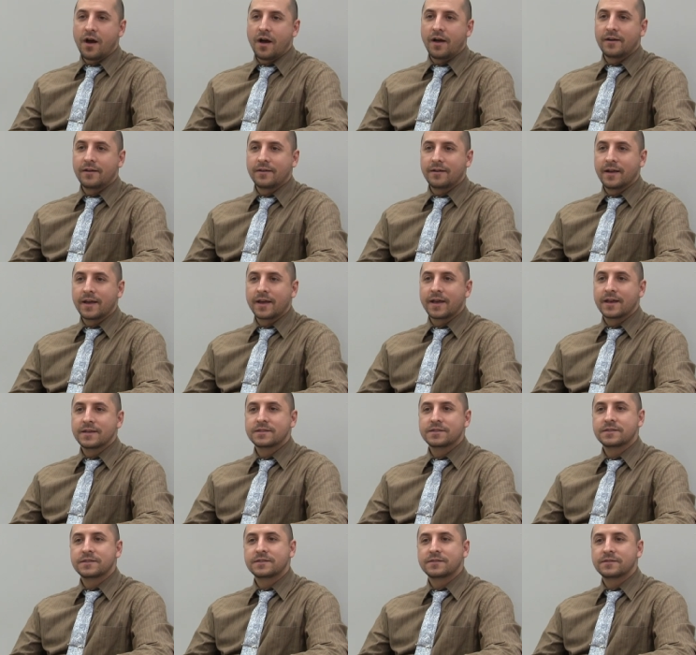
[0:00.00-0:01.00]
on, I
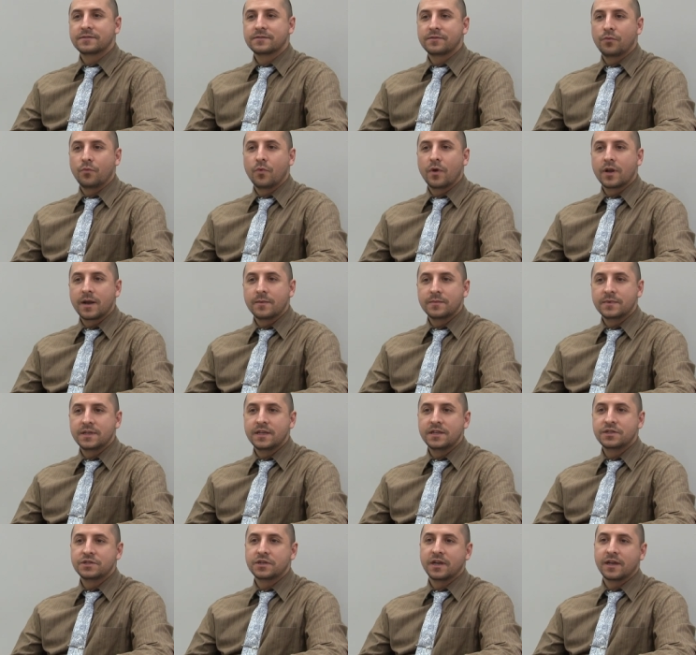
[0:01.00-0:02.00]
guess, what I'm
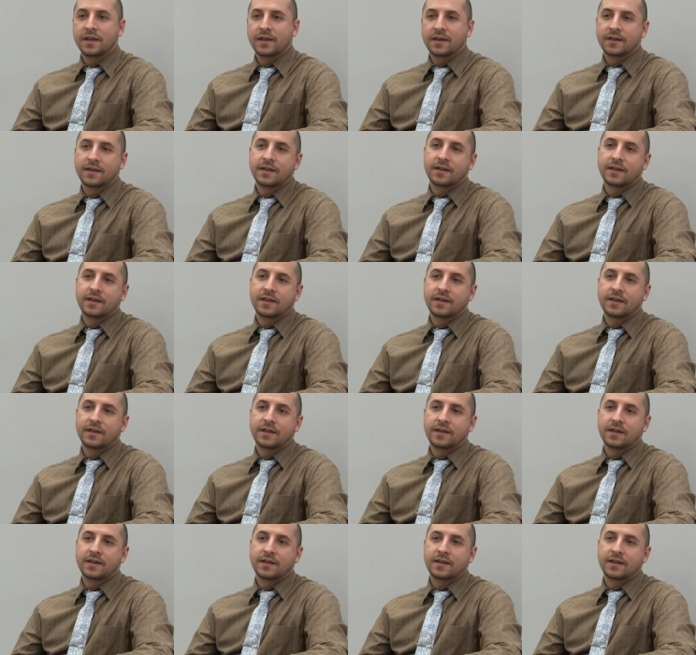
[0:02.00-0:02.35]
teaching,